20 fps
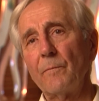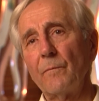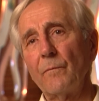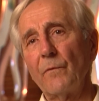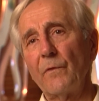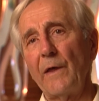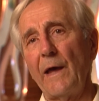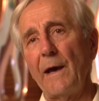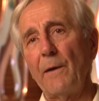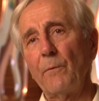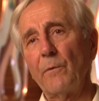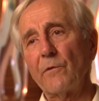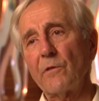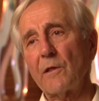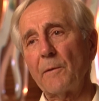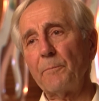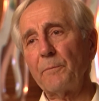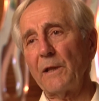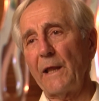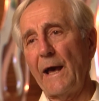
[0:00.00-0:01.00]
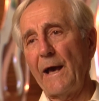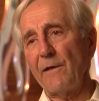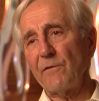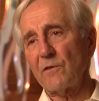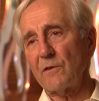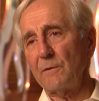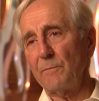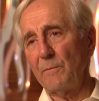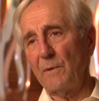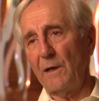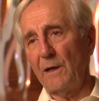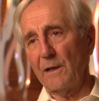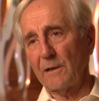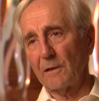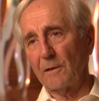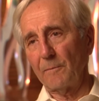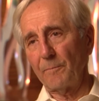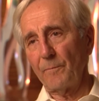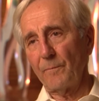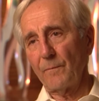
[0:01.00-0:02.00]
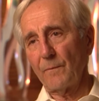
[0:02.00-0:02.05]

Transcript: that was a plaster model.